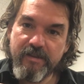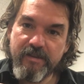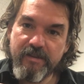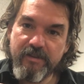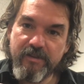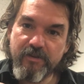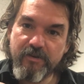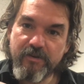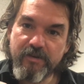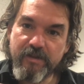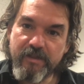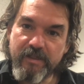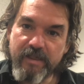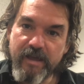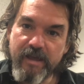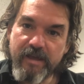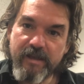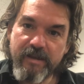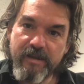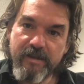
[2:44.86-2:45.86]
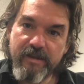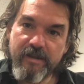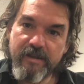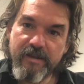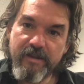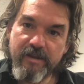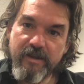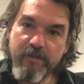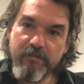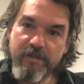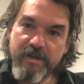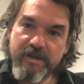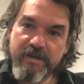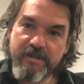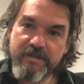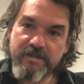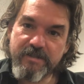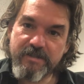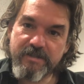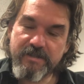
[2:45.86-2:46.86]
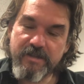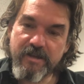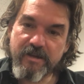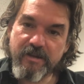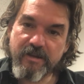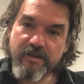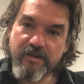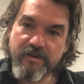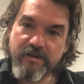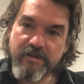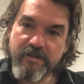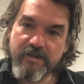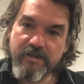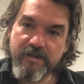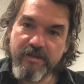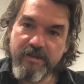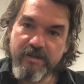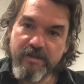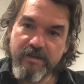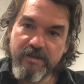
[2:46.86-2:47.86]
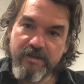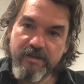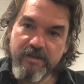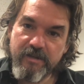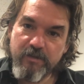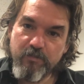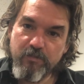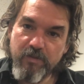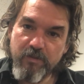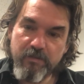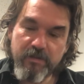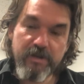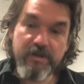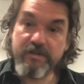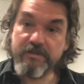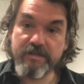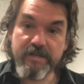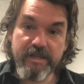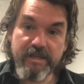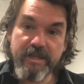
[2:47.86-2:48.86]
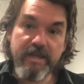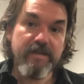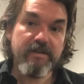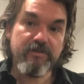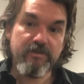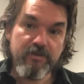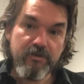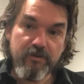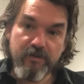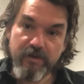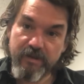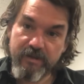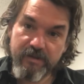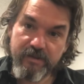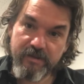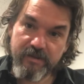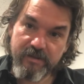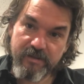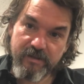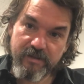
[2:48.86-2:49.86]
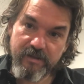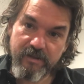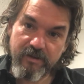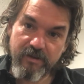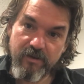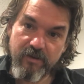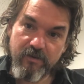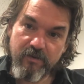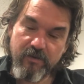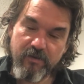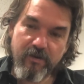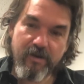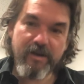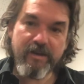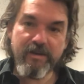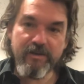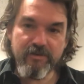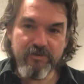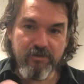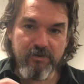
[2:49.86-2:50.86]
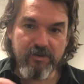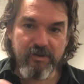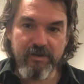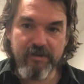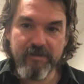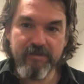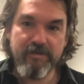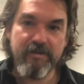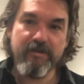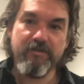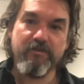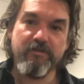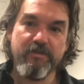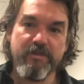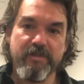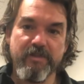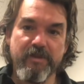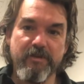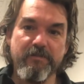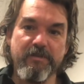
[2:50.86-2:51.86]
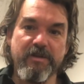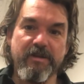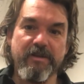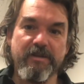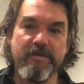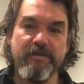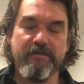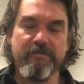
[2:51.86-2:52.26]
learning that, not because it's not good, but because I can't do it, you know? Or I can do it with limited